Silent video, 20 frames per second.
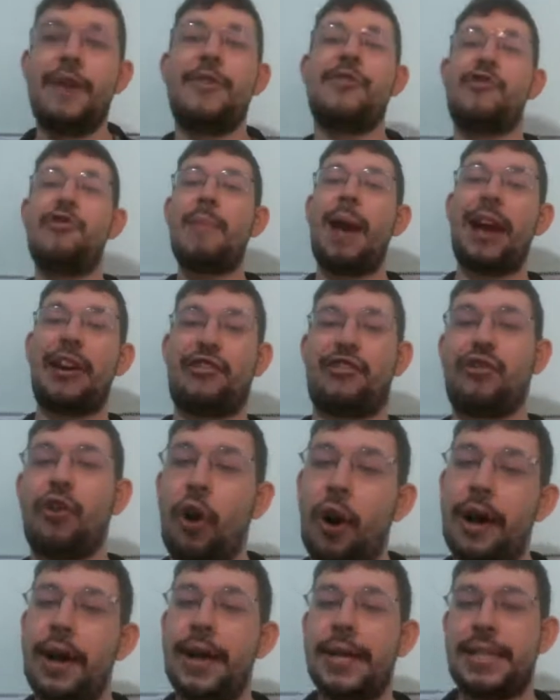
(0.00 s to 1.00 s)
do make
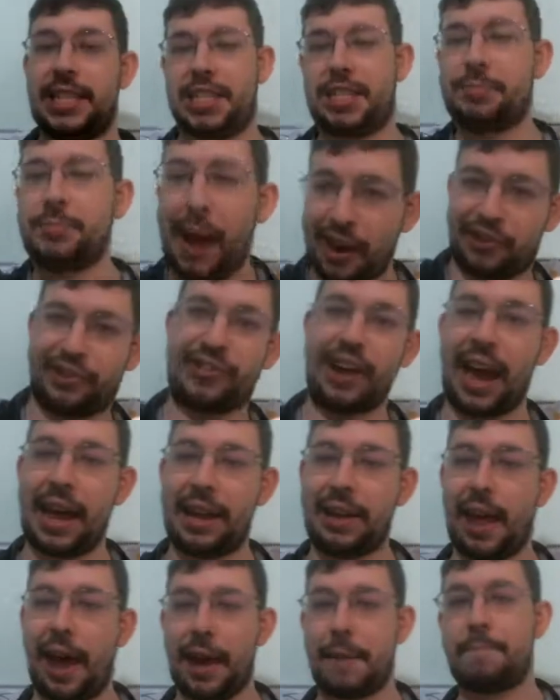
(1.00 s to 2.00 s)
sure to smash that
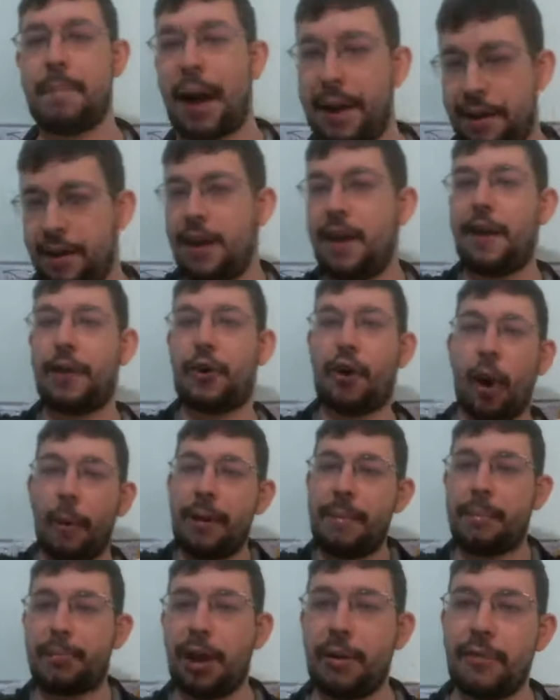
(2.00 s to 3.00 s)
like button,
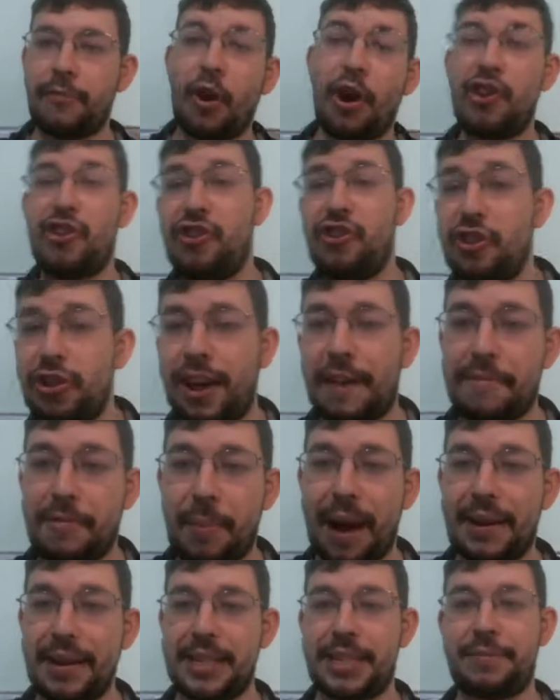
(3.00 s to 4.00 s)
comment below with what you loved
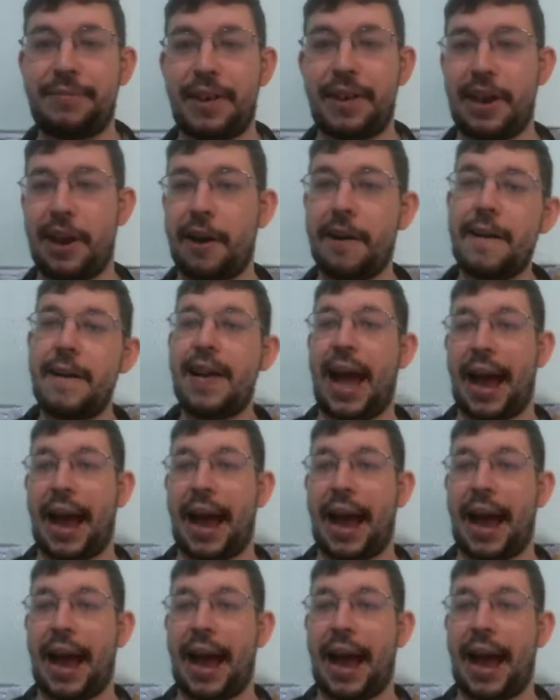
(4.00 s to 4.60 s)
about this video,